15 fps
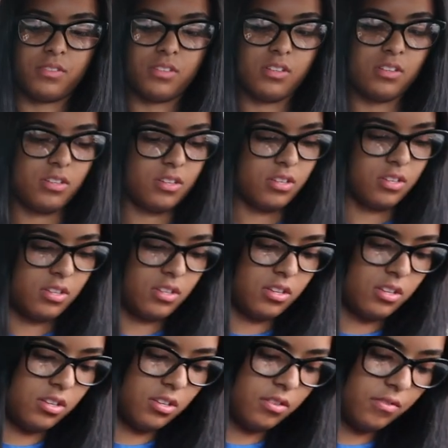
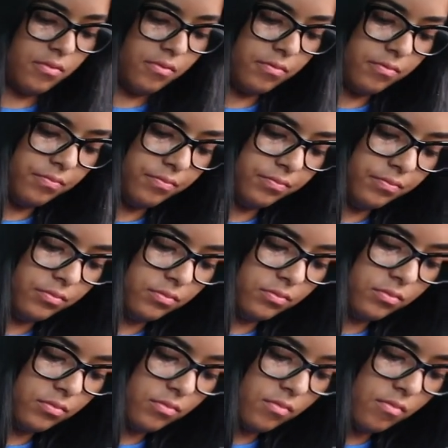
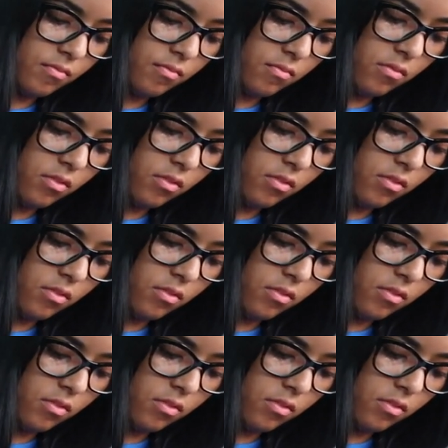This person isn't speaking.